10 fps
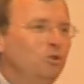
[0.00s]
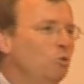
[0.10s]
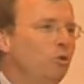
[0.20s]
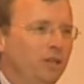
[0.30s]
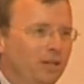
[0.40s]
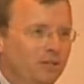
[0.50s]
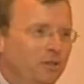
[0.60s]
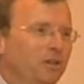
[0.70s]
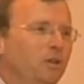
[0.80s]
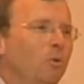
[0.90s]
new things
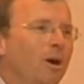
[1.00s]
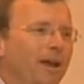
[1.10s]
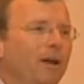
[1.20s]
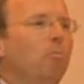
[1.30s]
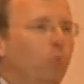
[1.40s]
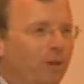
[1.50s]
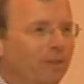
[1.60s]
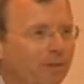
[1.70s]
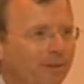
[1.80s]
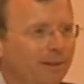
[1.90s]
they're going to want help
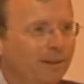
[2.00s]
with.